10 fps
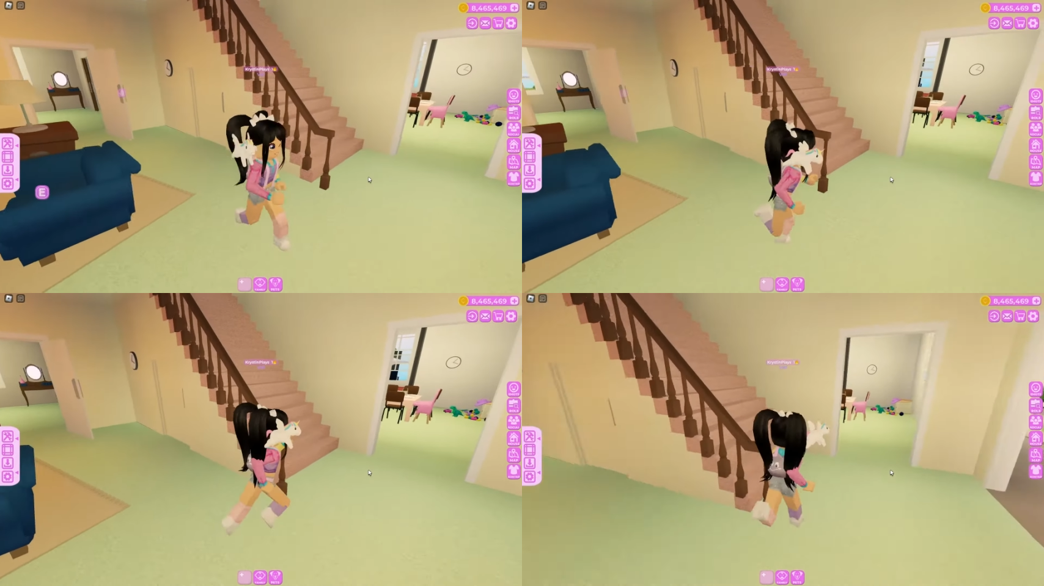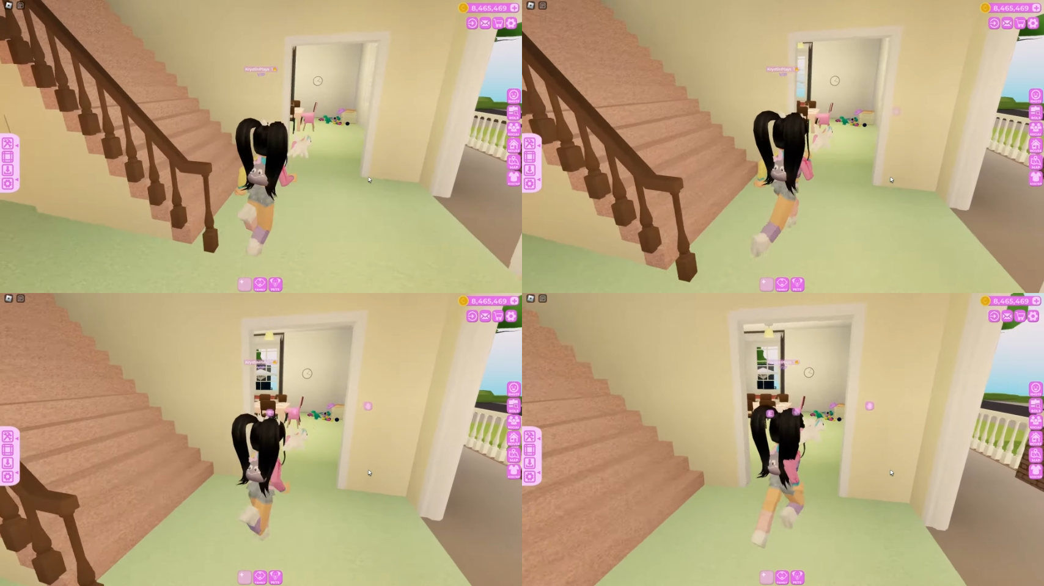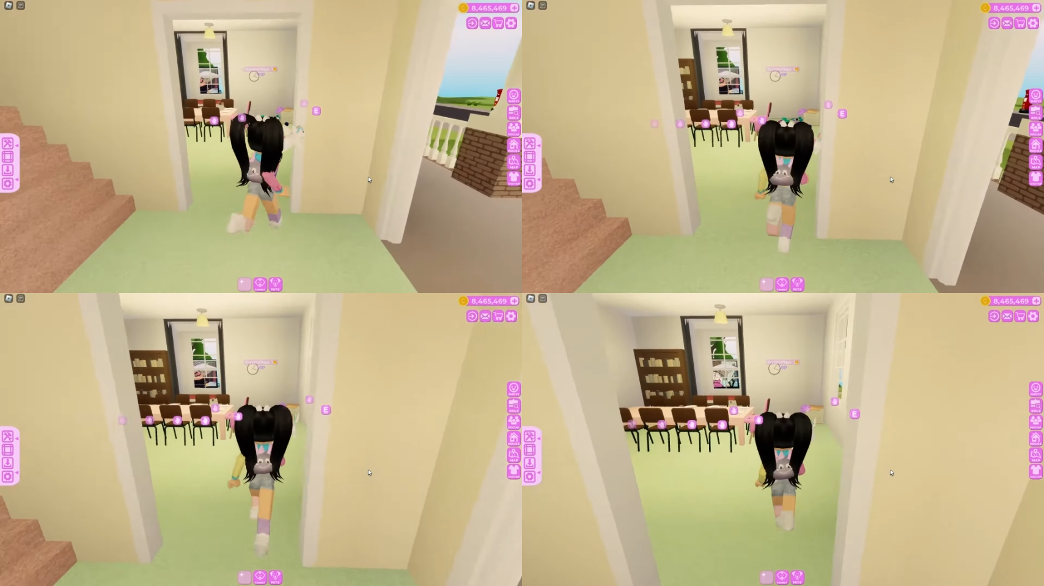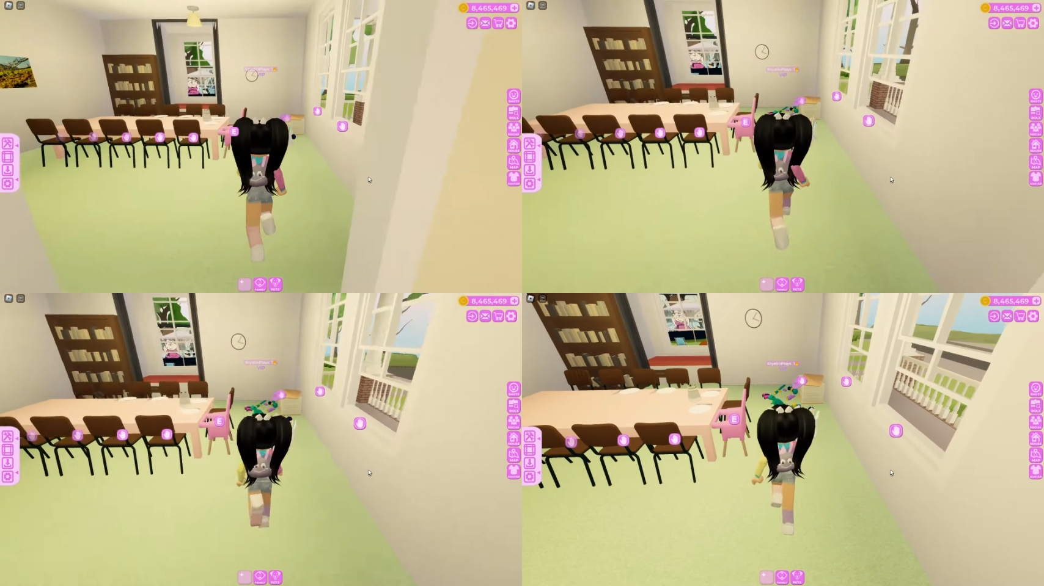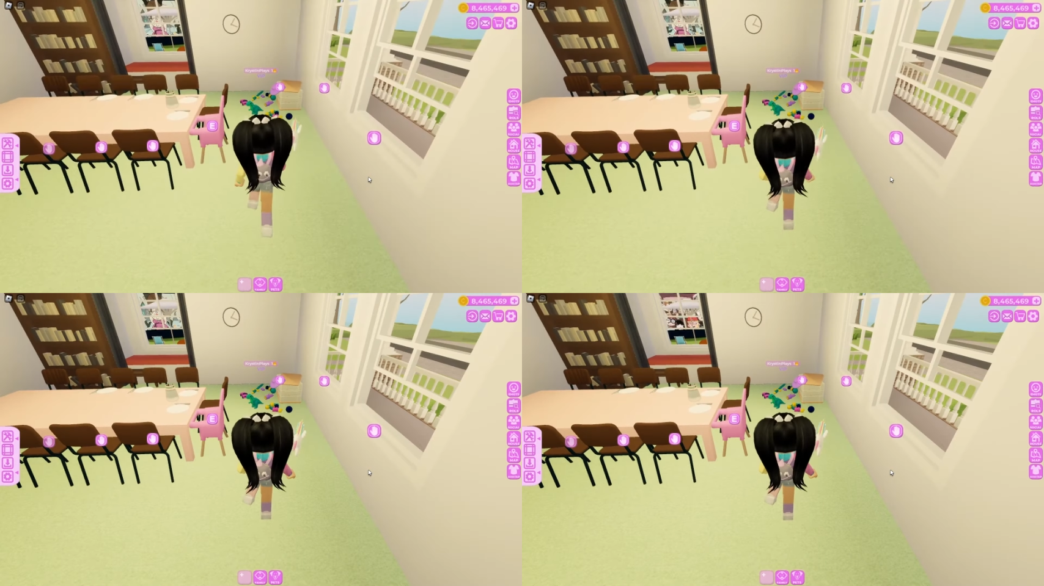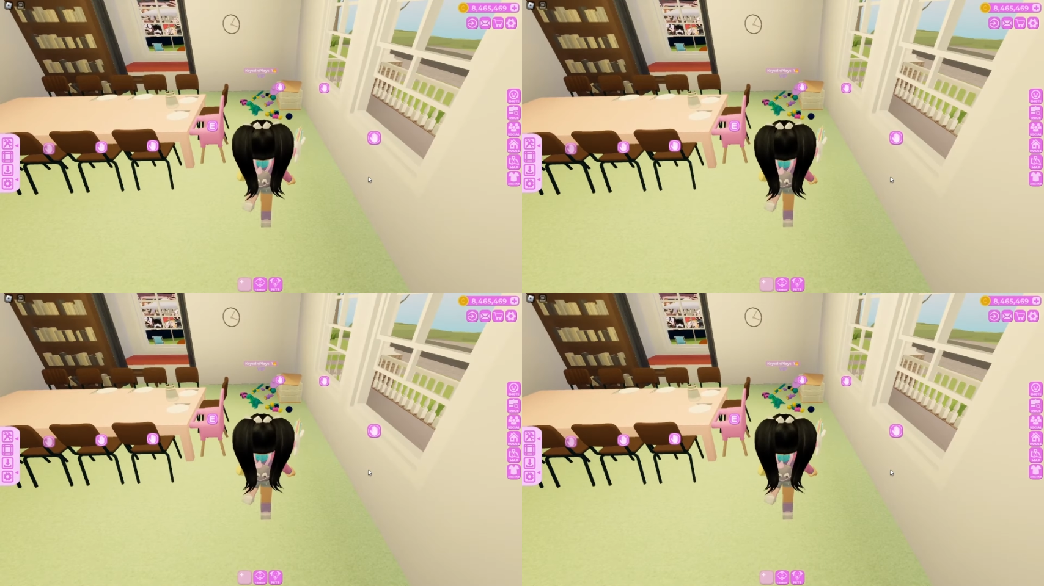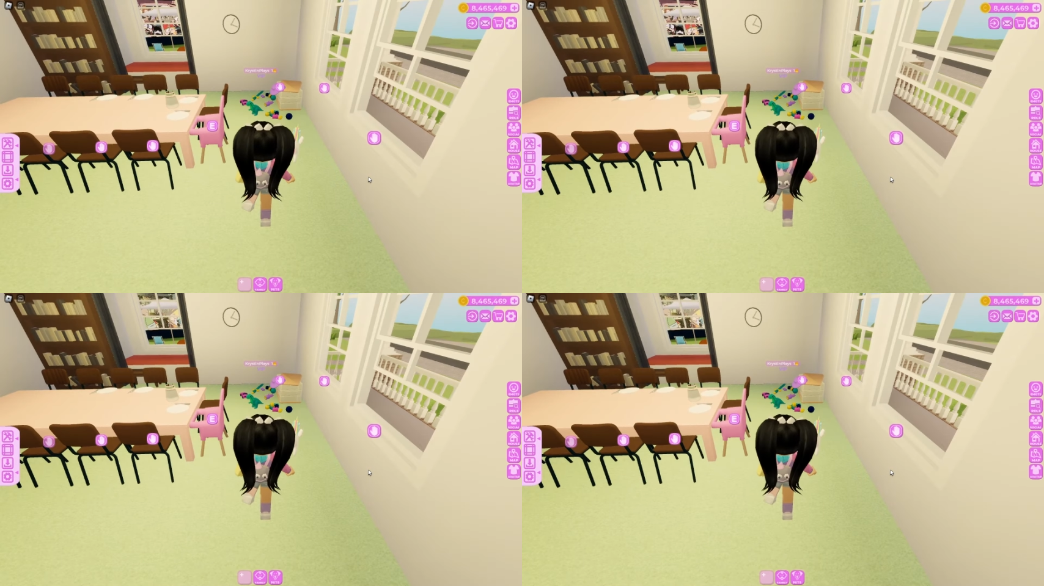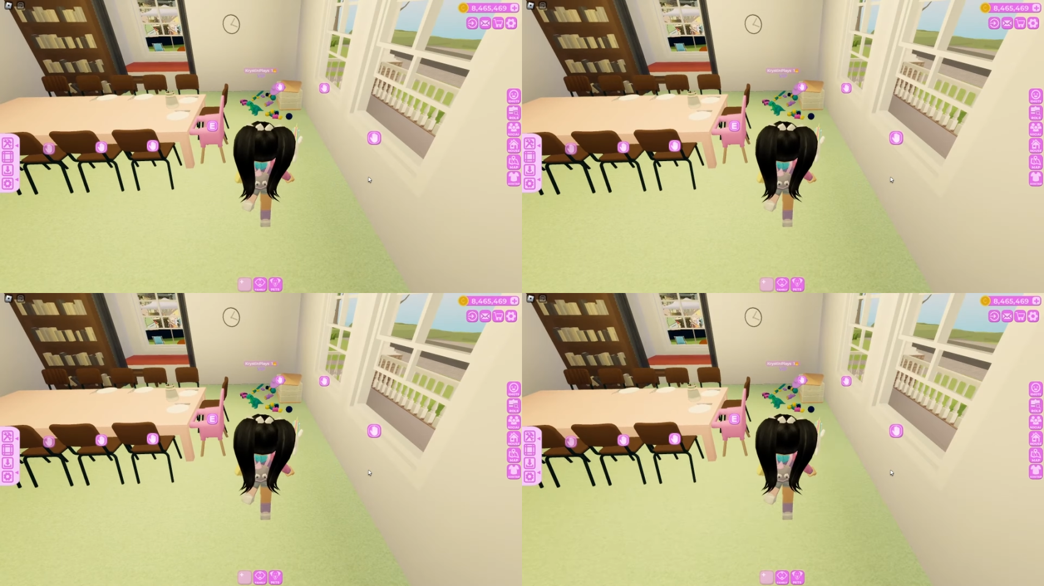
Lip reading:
Nobody's mouth can be seen.